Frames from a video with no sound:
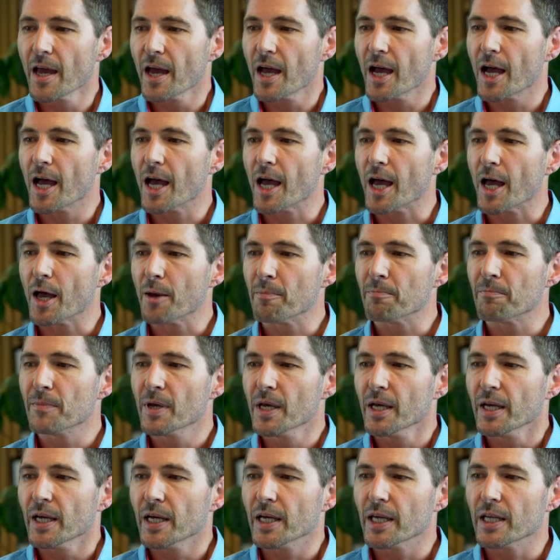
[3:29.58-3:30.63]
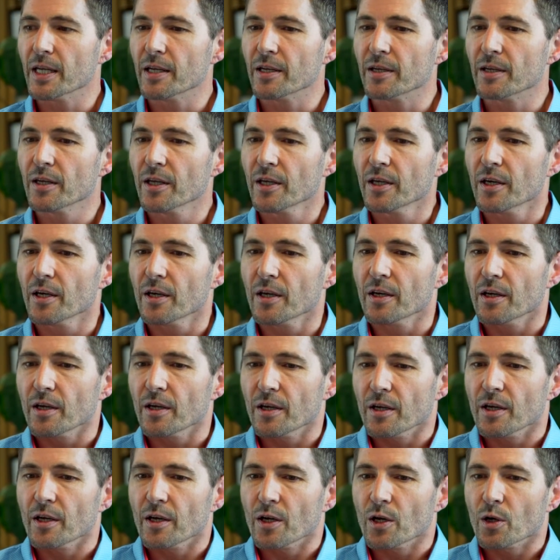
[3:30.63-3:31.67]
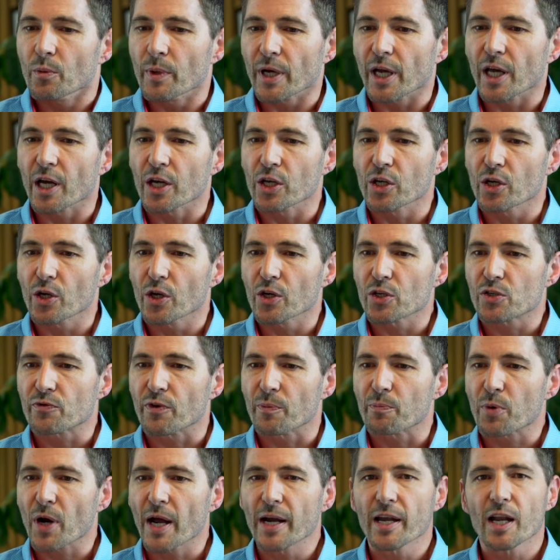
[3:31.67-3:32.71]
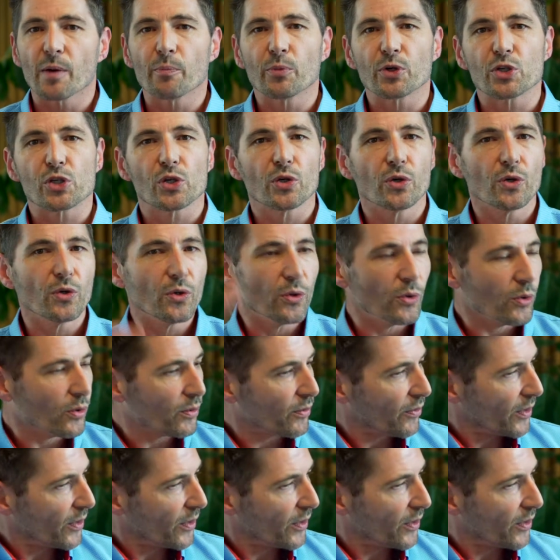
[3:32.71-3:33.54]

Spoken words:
And we're going to use, for brain number 2,